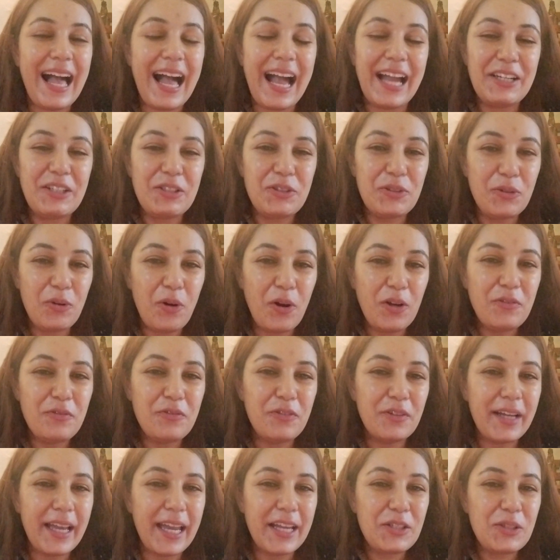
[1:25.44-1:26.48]
And do not
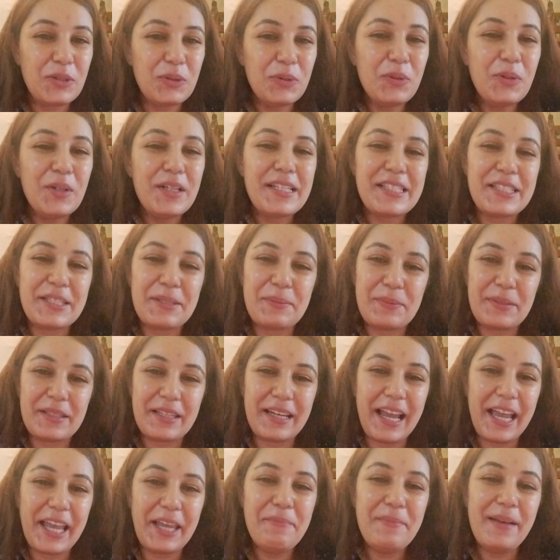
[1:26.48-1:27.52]
forget to
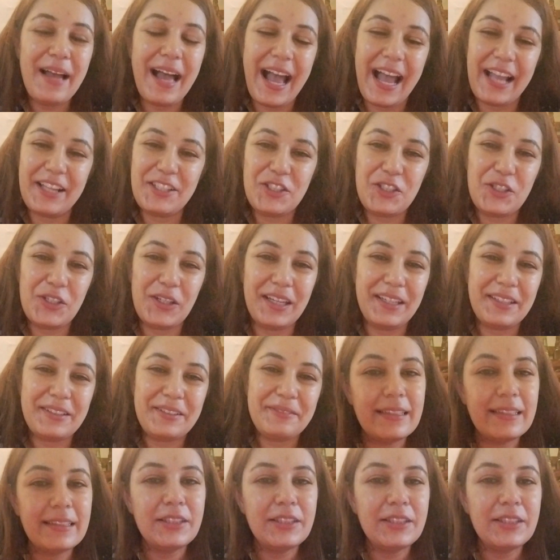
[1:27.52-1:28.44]
subscribe and share.